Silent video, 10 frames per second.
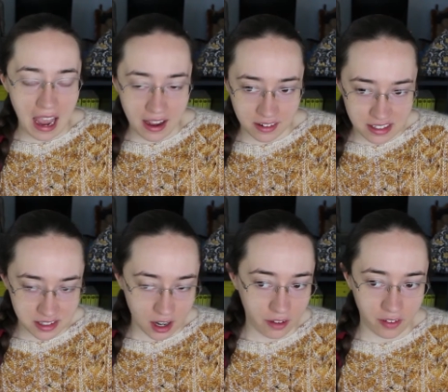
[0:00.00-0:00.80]
and
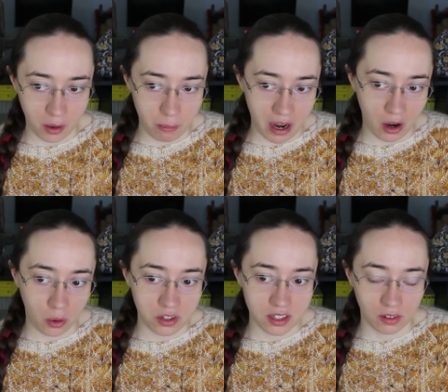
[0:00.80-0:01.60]
stuff
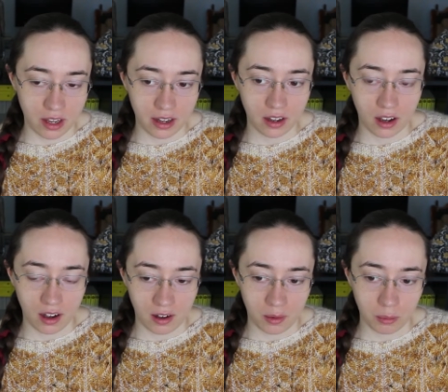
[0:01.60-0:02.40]
about like
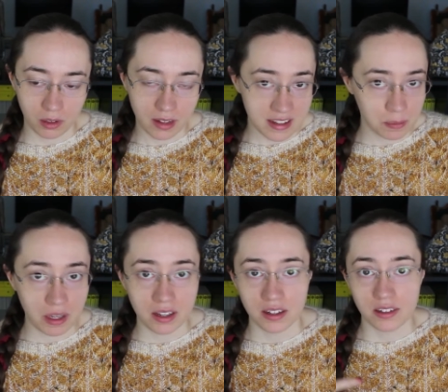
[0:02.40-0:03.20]
um,
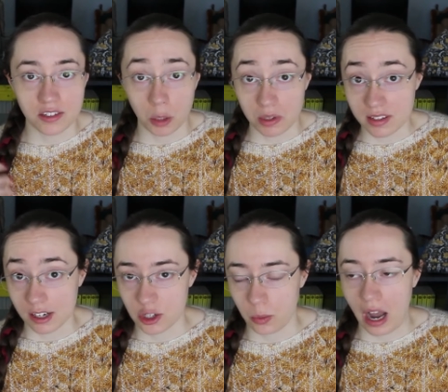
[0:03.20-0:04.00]
lesbians,
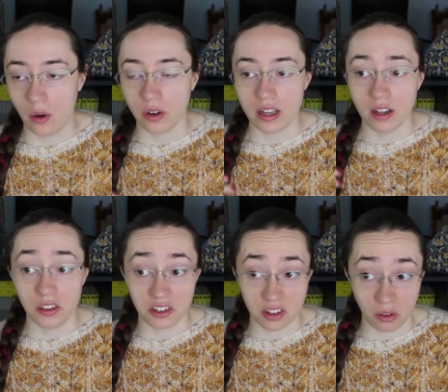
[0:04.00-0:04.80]
homosexuality.
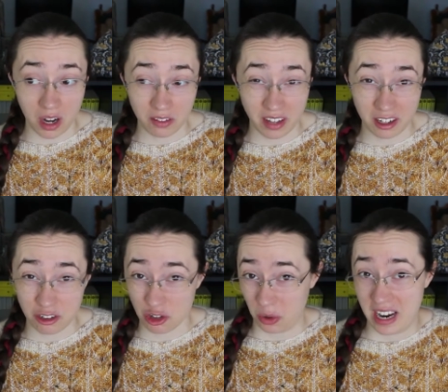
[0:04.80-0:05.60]
There's a lot of like
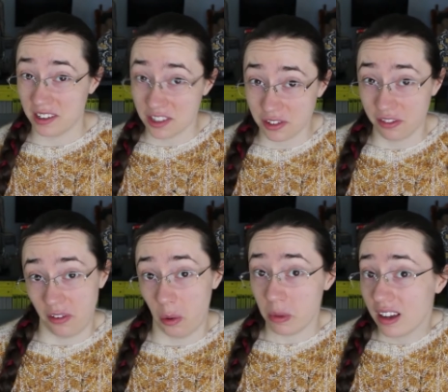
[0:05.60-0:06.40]

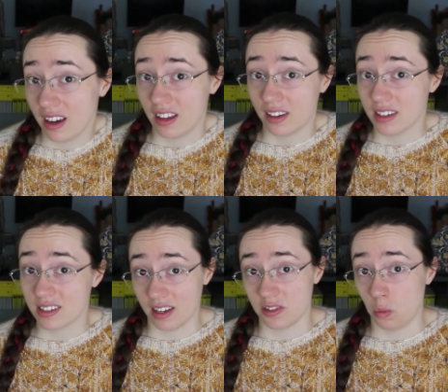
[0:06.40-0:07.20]
transphobia in
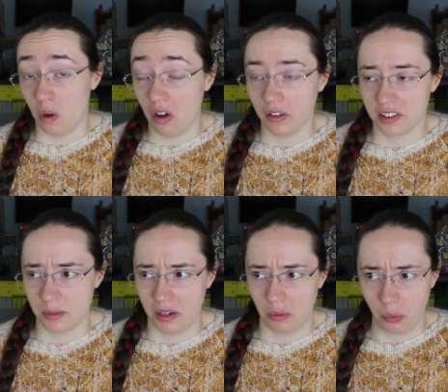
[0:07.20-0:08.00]
this as well. There's
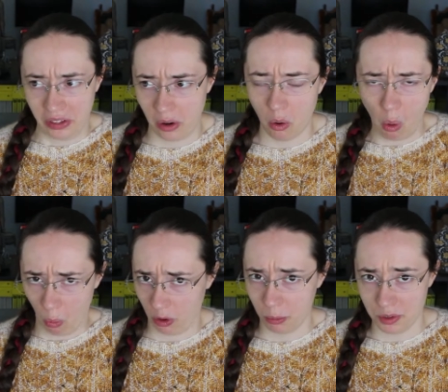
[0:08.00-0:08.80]
some like really
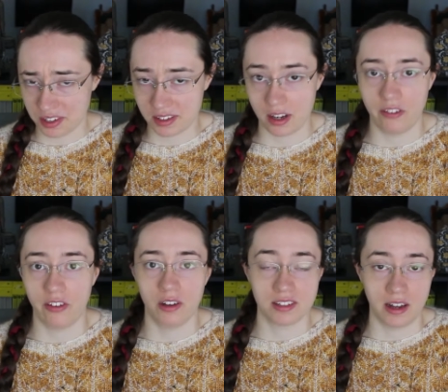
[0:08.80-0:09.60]
horrible
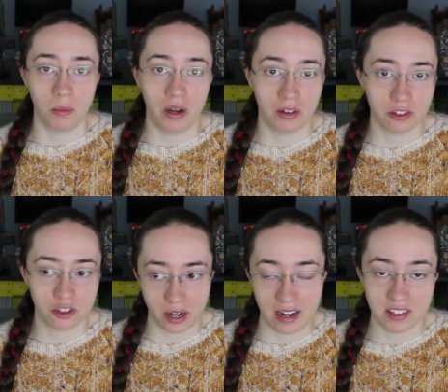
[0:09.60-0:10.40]
stuff said about
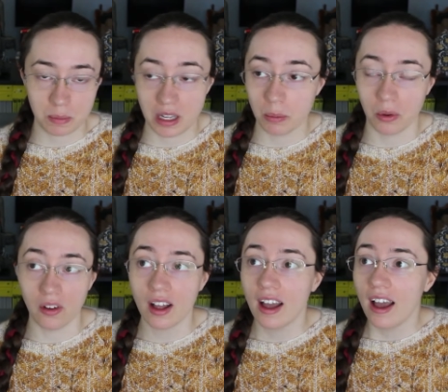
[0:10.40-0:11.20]
trans
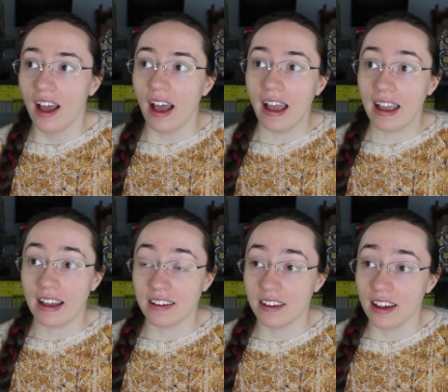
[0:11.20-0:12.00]
people.
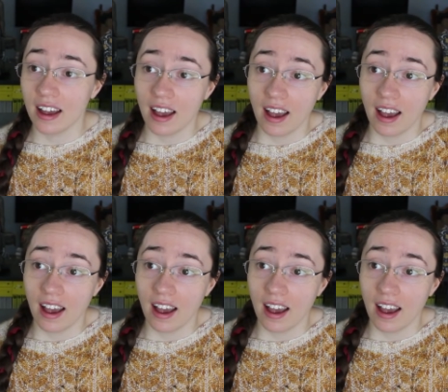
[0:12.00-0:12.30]
And